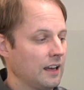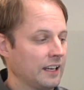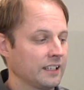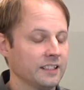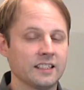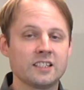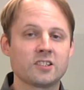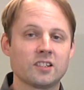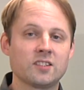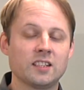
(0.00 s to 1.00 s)
I can then
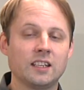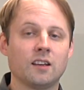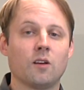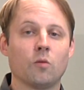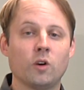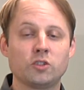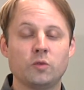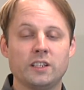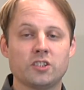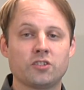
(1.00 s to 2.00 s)
easily see what
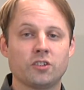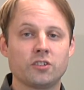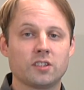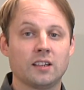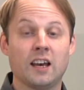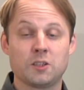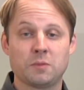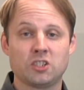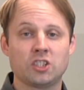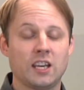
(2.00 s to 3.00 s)
registers has
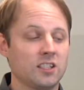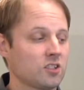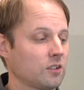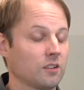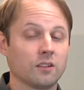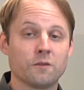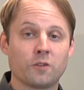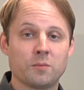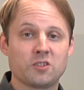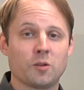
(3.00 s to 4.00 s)
been changed
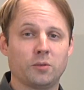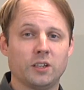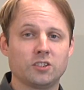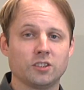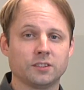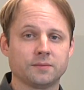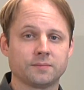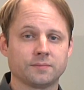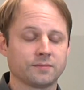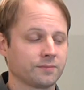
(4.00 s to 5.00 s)
from this operation.
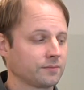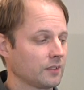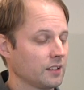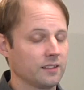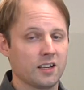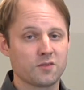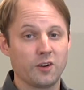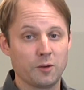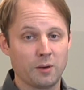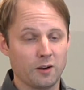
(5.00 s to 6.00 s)
That is
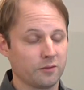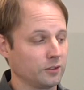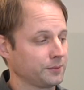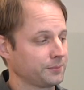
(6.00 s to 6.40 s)
very powerful.